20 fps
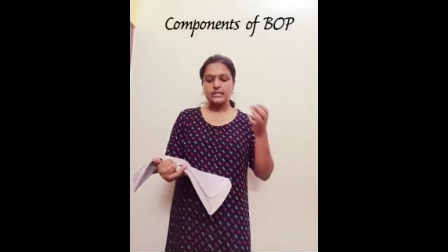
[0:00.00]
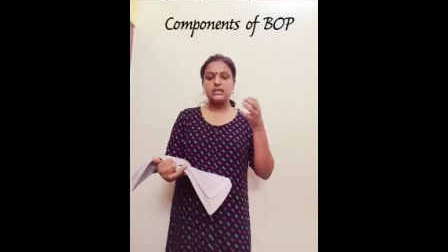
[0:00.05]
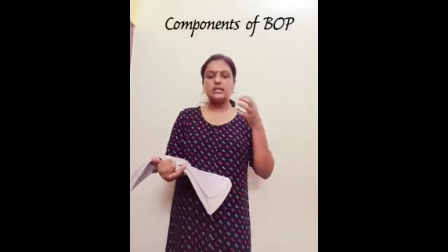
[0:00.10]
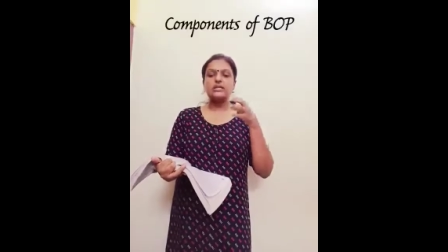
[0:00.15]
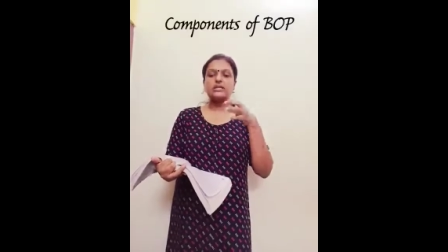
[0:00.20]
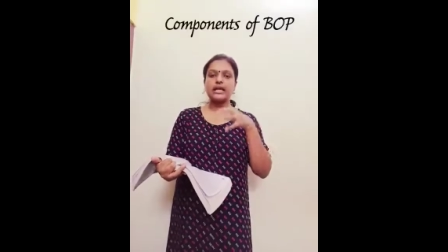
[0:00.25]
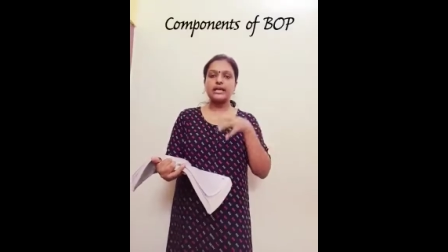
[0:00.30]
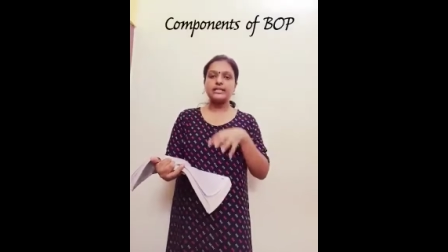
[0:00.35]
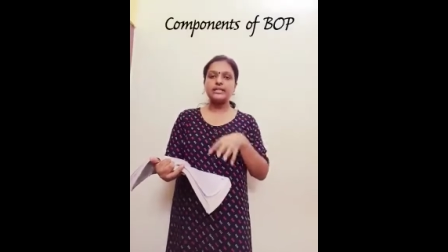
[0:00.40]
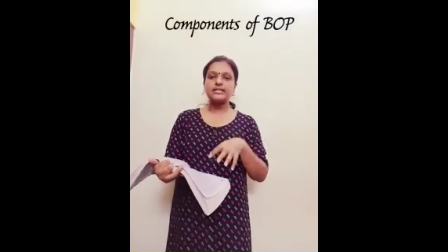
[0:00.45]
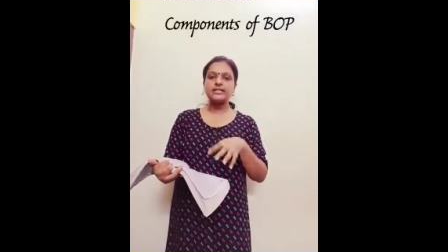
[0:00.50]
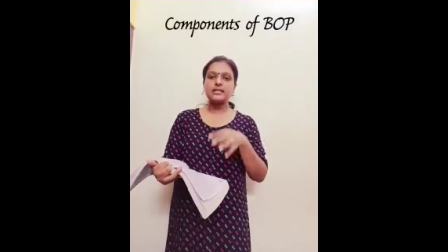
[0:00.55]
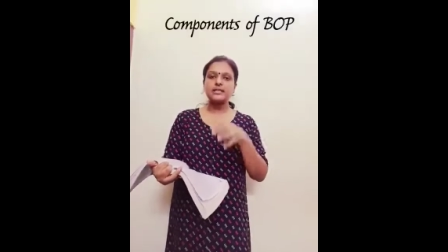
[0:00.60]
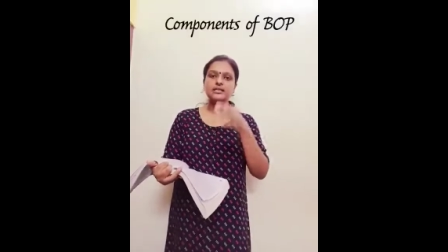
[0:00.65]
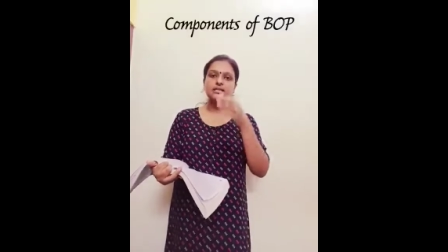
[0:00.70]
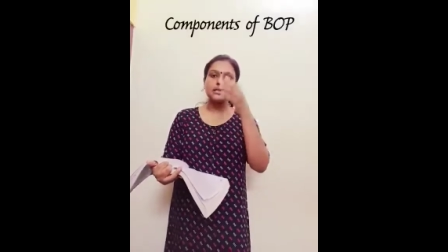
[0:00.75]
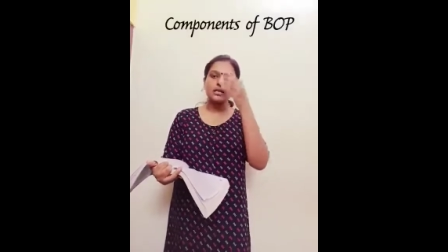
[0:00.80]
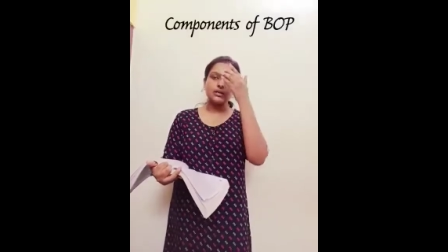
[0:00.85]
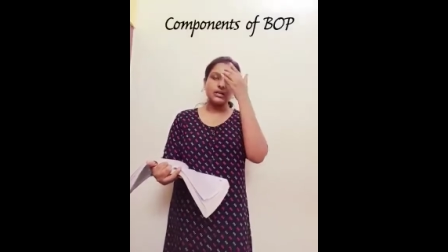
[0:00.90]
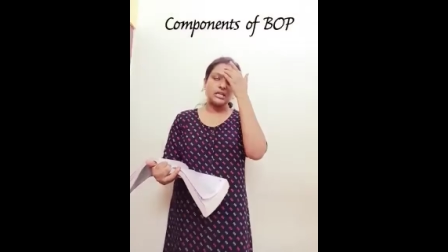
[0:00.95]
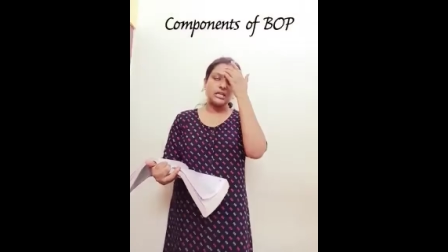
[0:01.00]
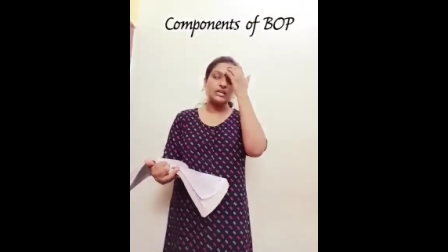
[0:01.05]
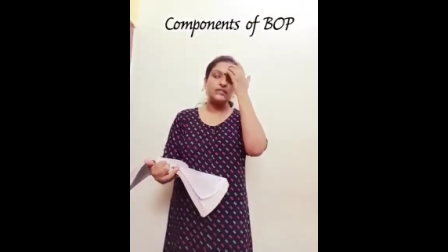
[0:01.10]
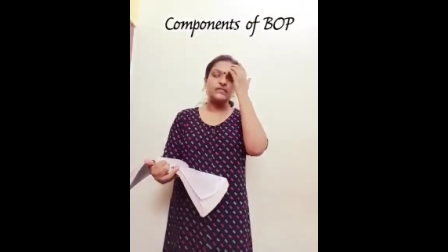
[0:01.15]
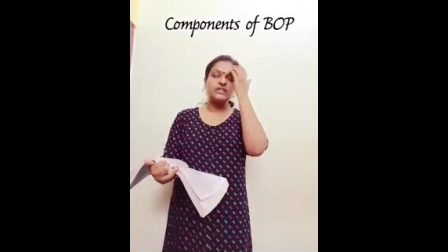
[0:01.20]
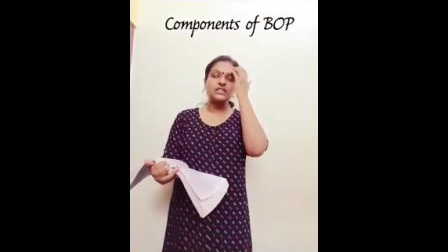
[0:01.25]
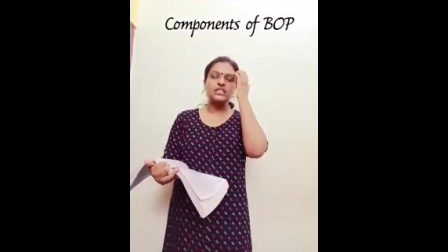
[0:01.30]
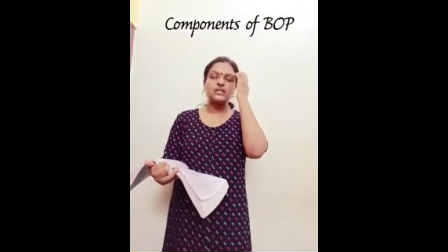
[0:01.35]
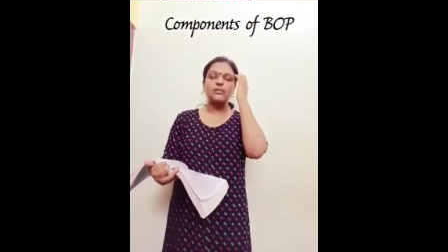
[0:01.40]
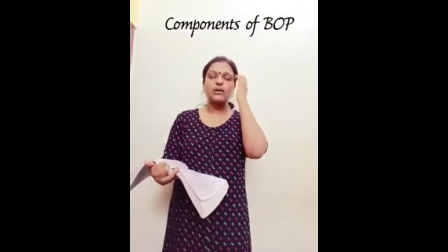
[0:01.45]
next is
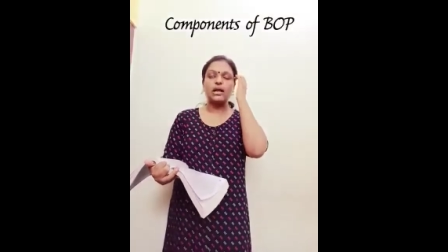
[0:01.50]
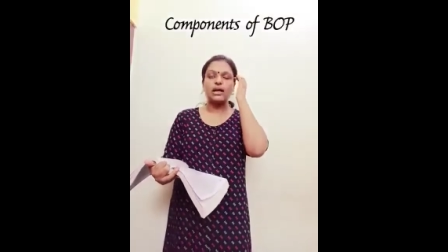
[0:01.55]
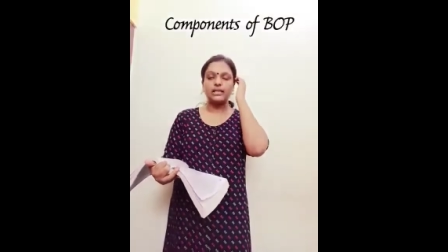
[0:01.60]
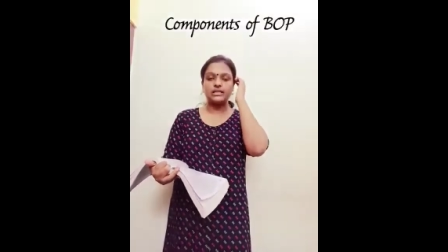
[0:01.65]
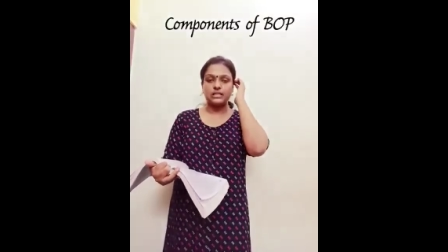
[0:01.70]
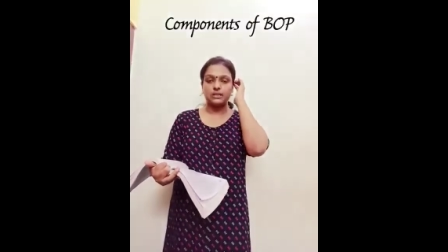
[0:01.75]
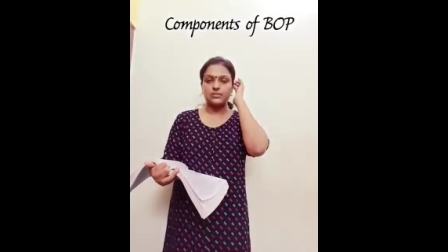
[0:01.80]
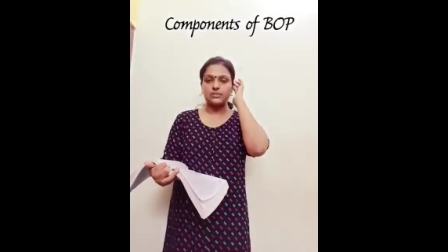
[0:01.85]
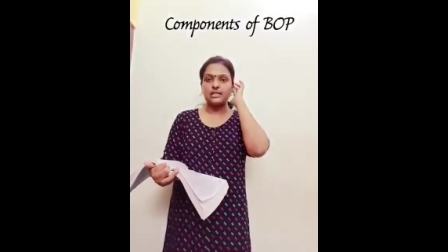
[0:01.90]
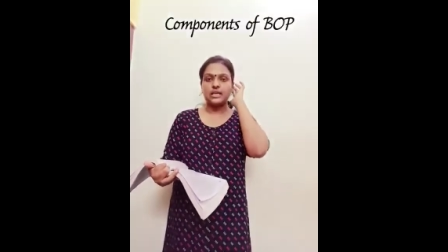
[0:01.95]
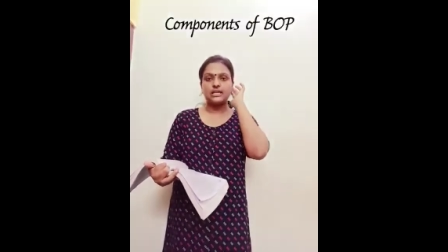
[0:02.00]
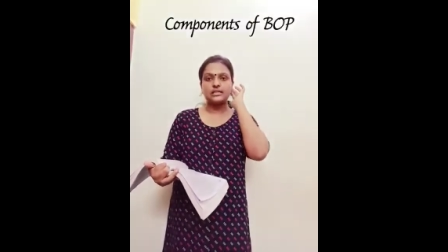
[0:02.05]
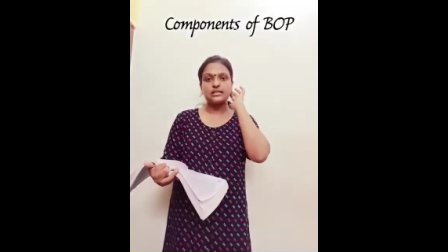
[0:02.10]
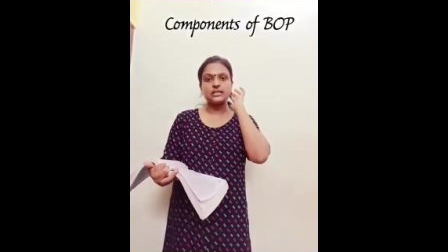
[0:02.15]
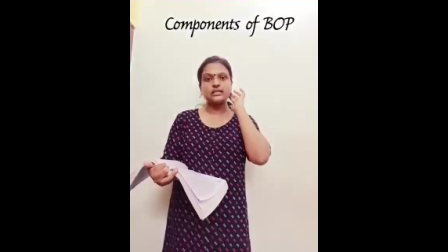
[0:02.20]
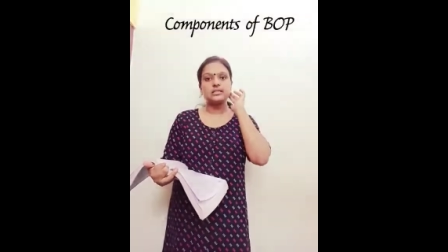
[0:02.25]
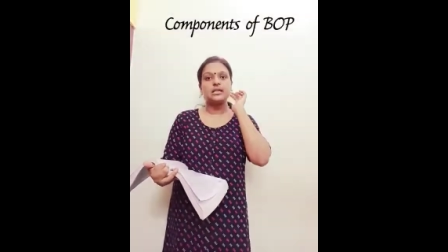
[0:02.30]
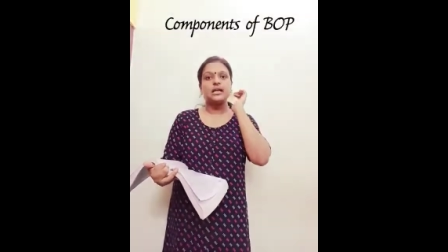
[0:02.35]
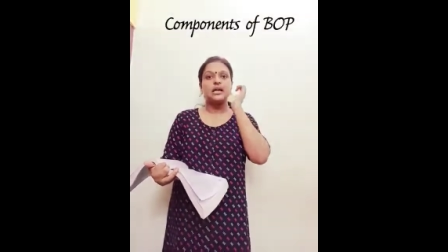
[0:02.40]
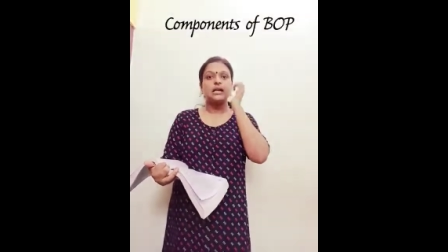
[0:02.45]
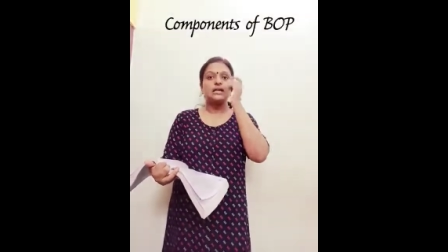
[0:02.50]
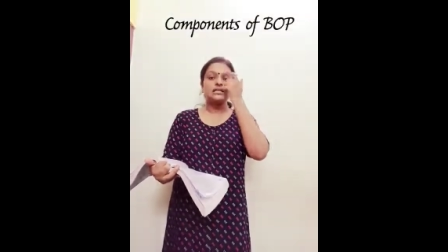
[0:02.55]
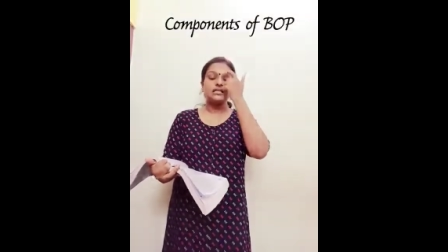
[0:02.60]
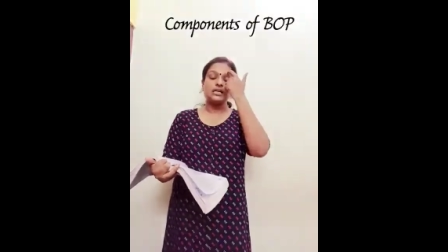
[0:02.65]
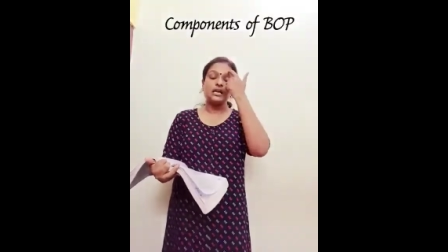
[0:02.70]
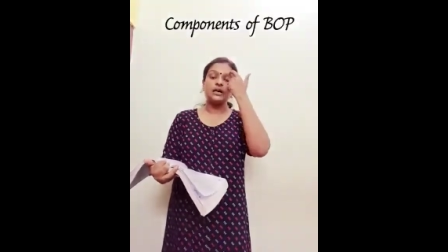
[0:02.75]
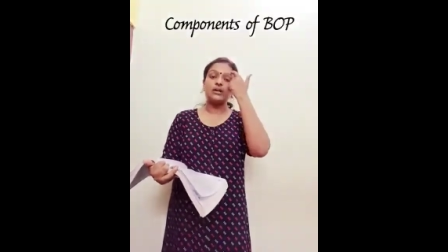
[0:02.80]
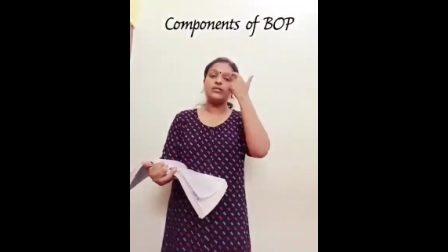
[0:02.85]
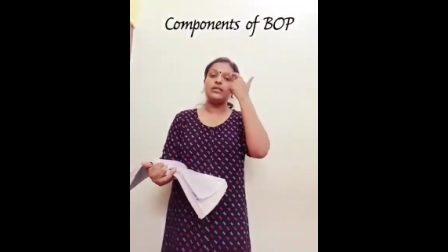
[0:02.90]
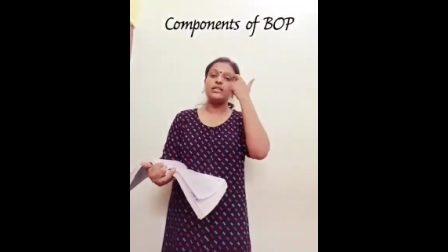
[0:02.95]
invisible items, that is
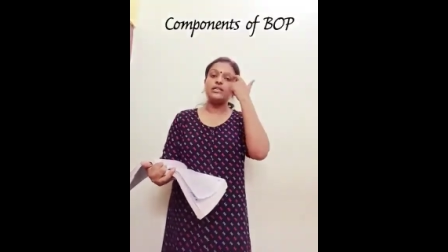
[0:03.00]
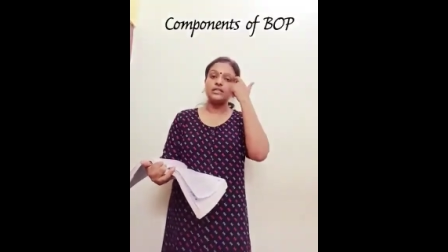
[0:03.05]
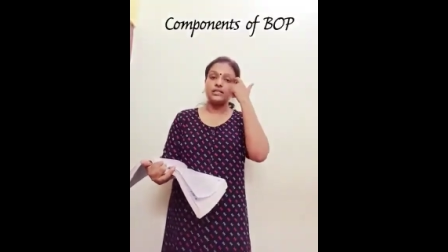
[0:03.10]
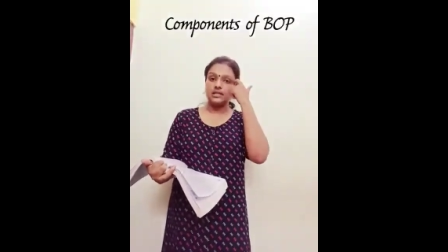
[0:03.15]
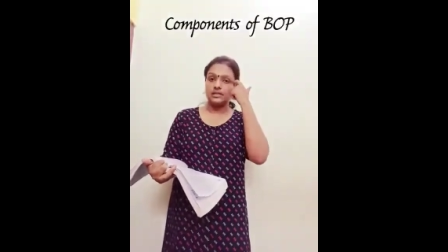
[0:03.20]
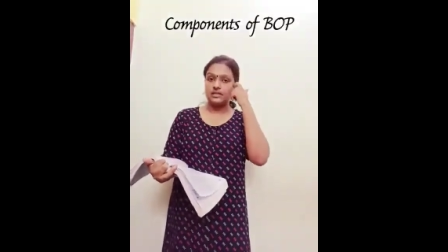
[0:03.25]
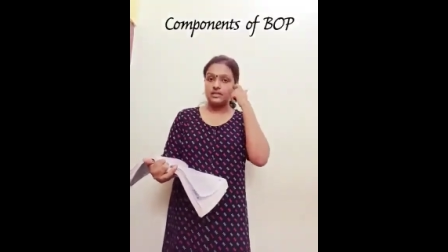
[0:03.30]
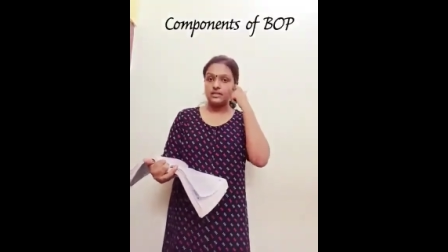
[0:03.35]
services.